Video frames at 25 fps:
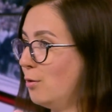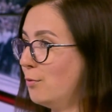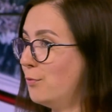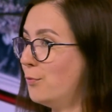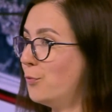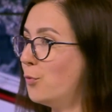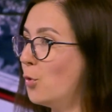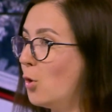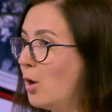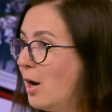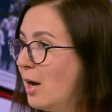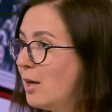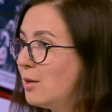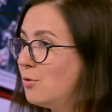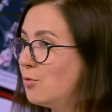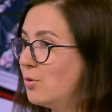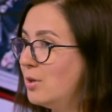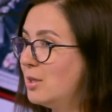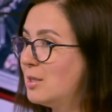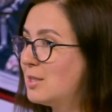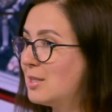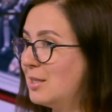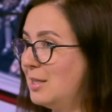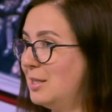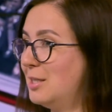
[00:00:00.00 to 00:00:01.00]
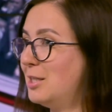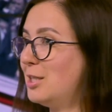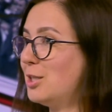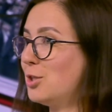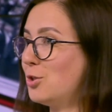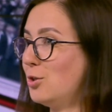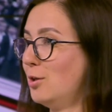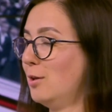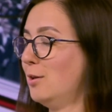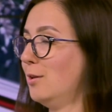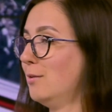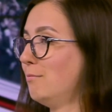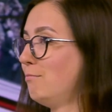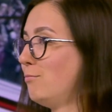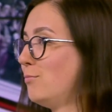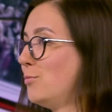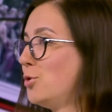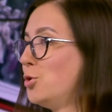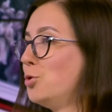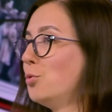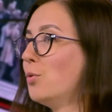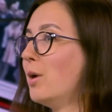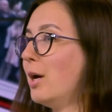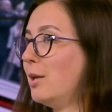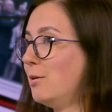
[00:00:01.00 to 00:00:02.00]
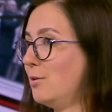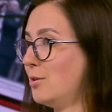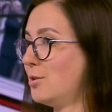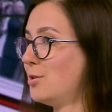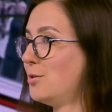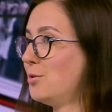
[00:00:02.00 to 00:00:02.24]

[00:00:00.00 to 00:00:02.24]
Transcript: of 400, additional 200